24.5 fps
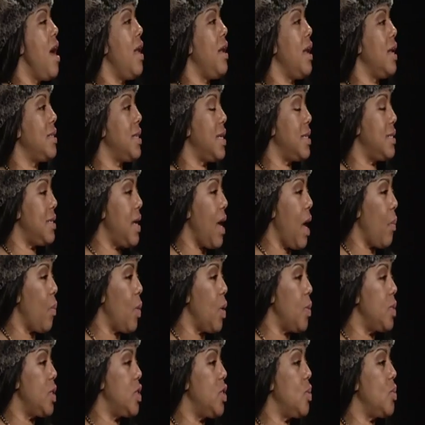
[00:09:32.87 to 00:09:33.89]
And at that time,
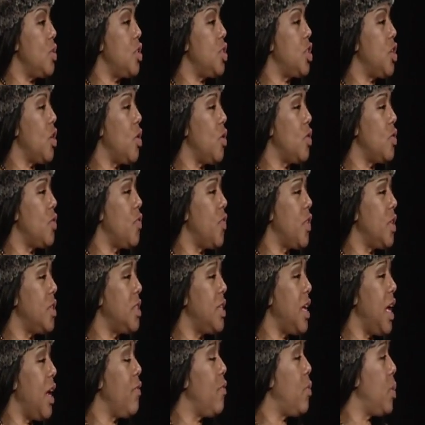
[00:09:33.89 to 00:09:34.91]
we was doing shows for
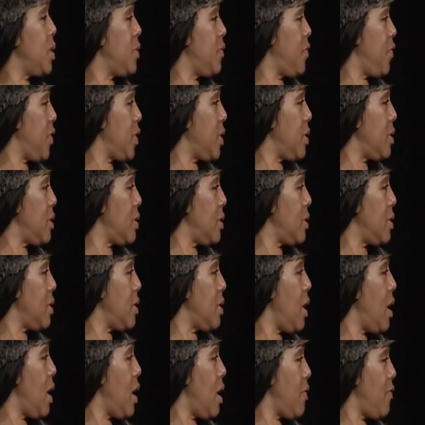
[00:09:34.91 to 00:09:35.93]
Dave Winfield
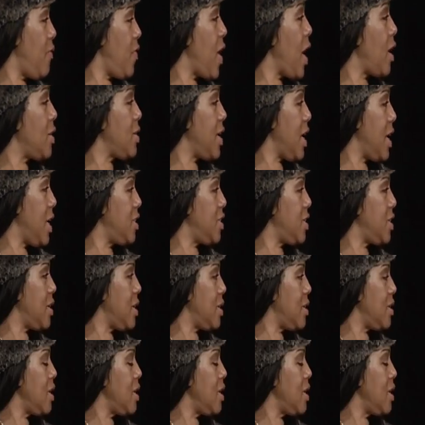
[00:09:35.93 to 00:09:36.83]
Foundation.